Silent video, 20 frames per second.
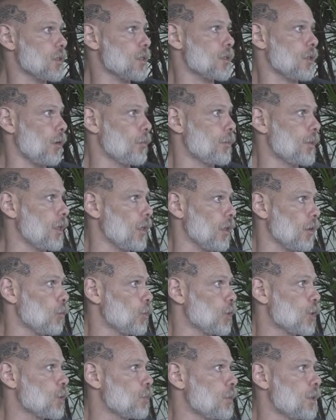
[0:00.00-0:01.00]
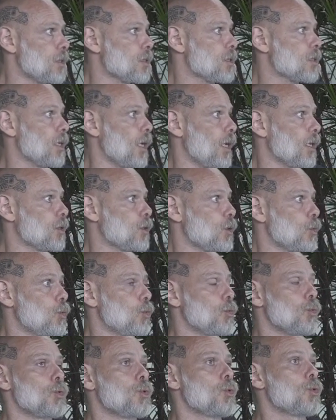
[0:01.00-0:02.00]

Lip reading: stop there, which means like you